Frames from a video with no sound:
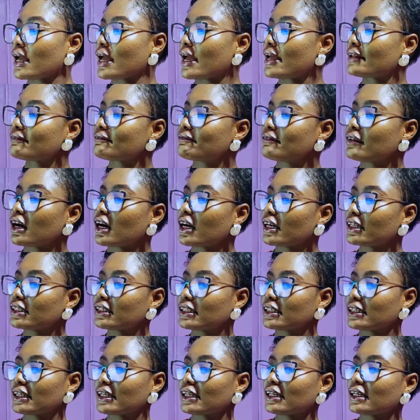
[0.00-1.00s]
And
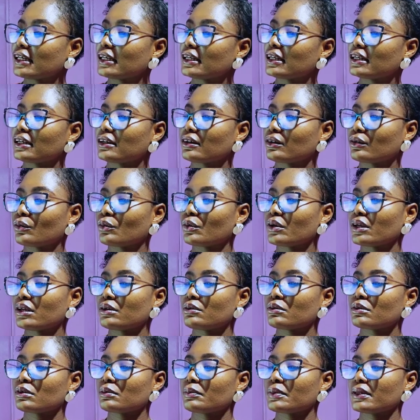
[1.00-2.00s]
finally,
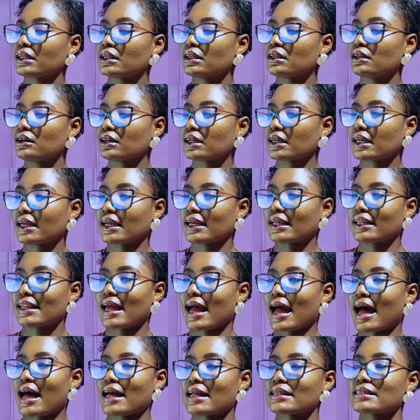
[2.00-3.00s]
we will be looking
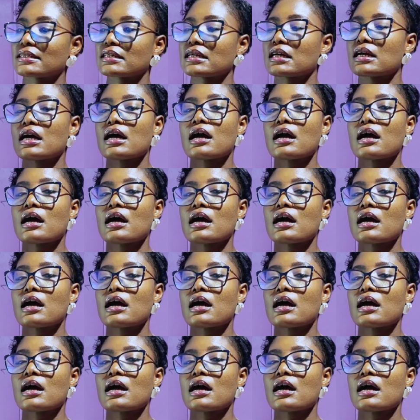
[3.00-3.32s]
at